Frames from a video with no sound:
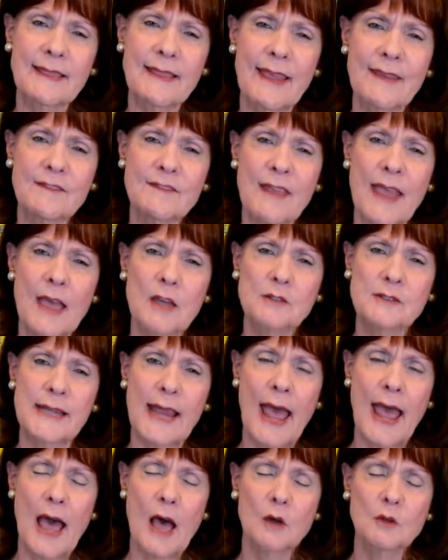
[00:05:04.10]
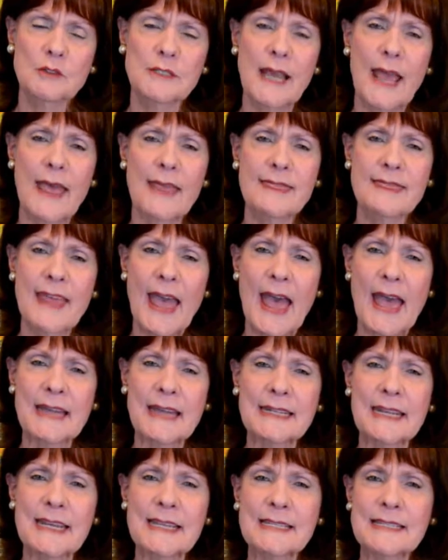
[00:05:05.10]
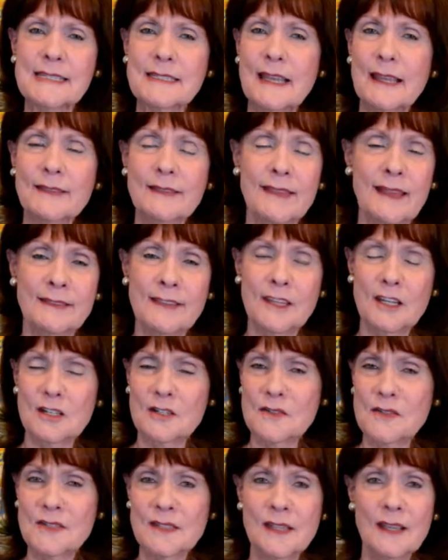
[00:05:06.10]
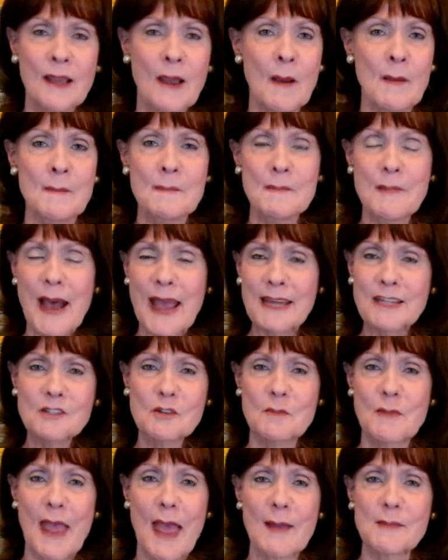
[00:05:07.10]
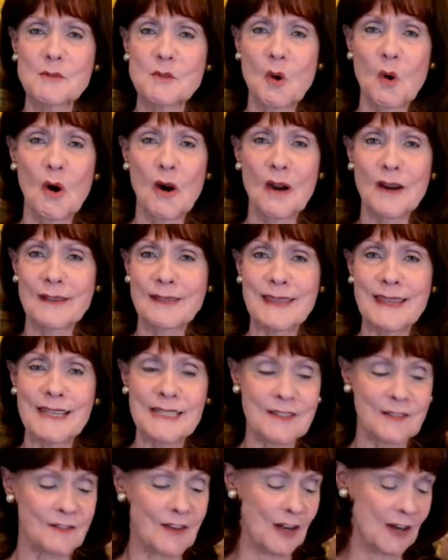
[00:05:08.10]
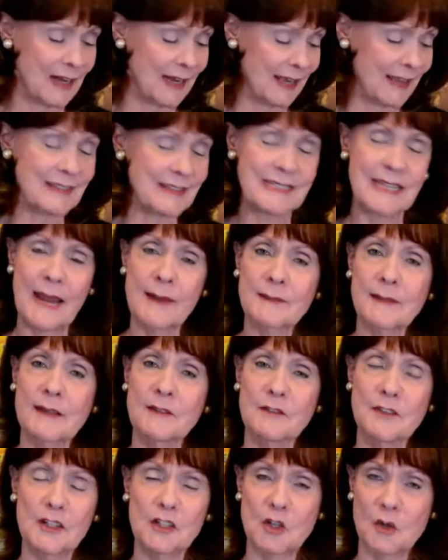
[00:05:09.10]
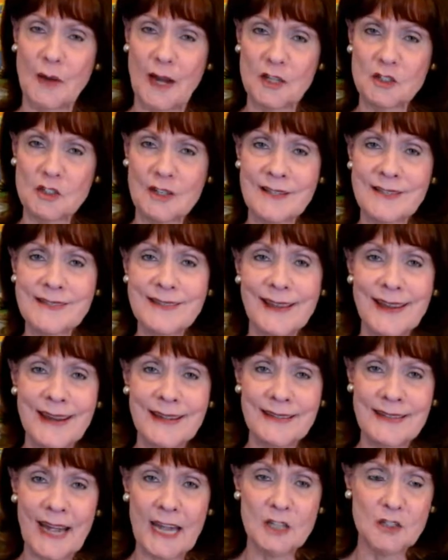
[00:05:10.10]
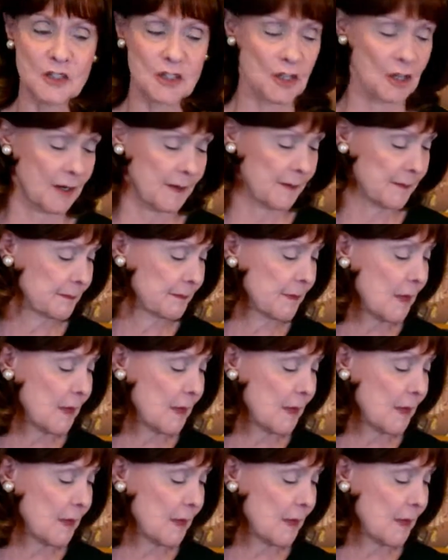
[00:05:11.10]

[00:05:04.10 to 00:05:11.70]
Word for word: they found out that is that there's mind maps or these very same configurations in nature.